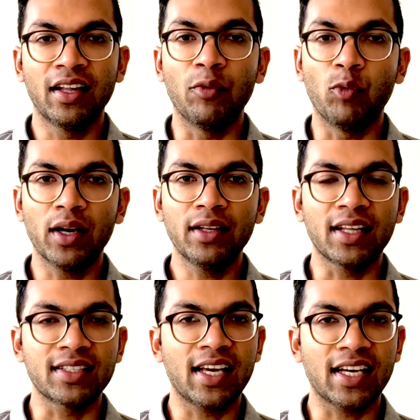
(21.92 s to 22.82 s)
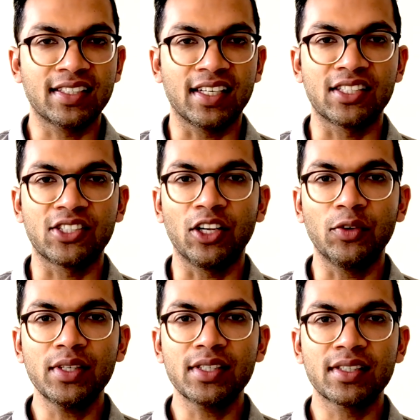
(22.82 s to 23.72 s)
And one that's exercise
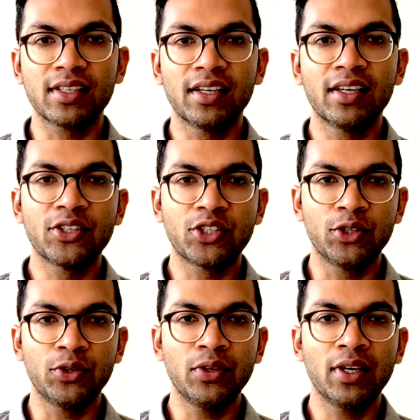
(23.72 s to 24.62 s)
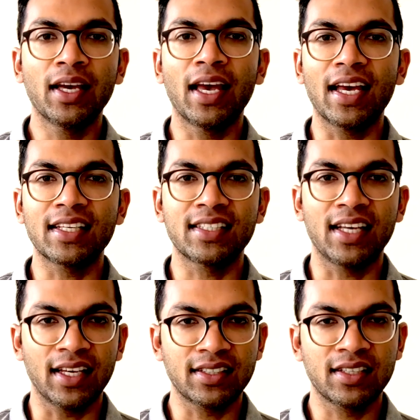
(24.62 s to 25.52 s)
tolerance, two
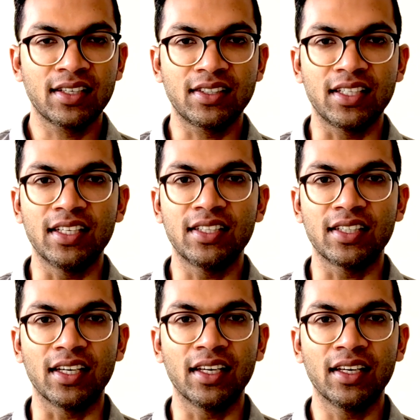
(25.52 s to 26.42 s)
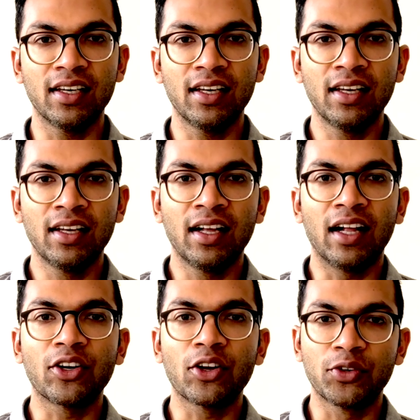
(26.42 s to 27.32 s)
SSCC.
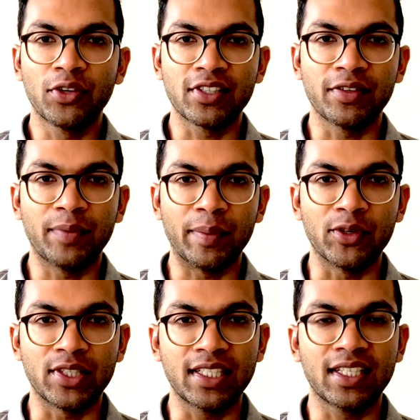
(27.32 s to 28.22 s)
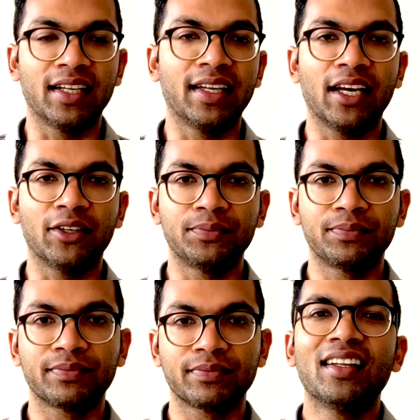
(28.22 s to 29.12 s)
I'll go through those in a bit more detail now.
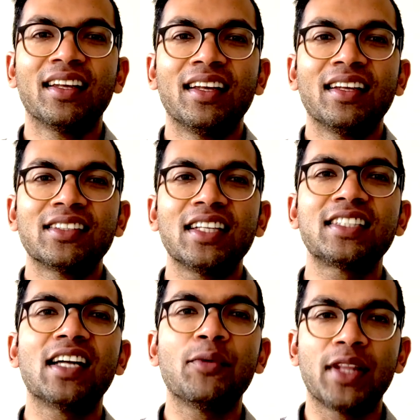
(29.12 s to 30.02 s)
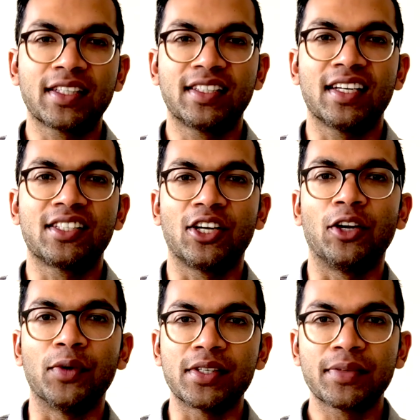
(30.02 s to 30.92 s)
So let's start with exercise
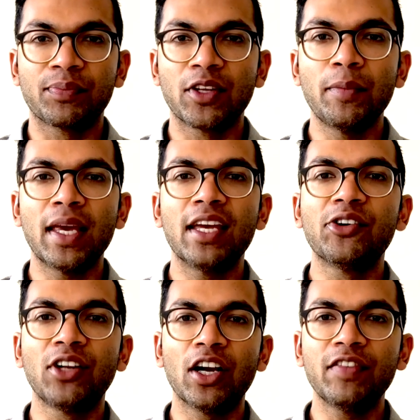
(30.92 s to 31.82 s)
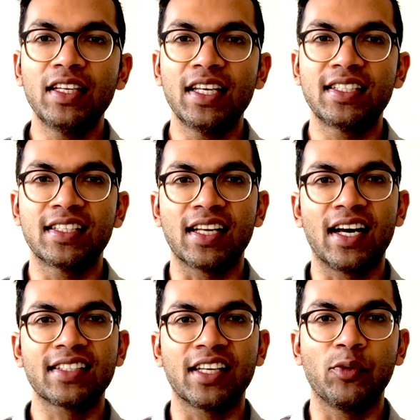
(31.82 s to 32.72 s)
tolerance. You may hear a lot of anaesthetists
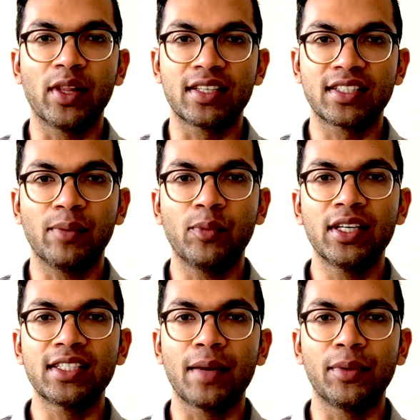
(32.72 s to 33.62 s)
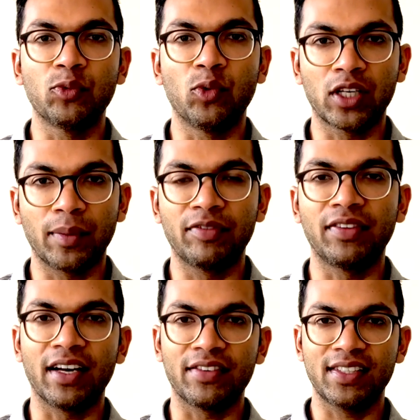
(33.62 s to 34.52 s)
asking whether someone is able to walk up a
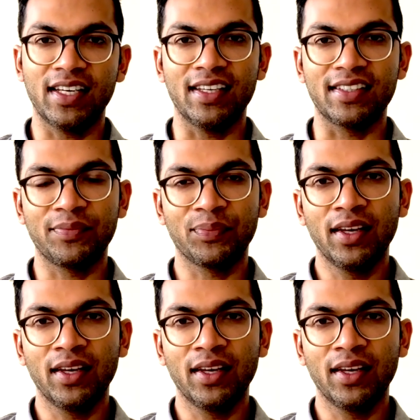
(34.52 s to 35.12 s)
flight of stairs.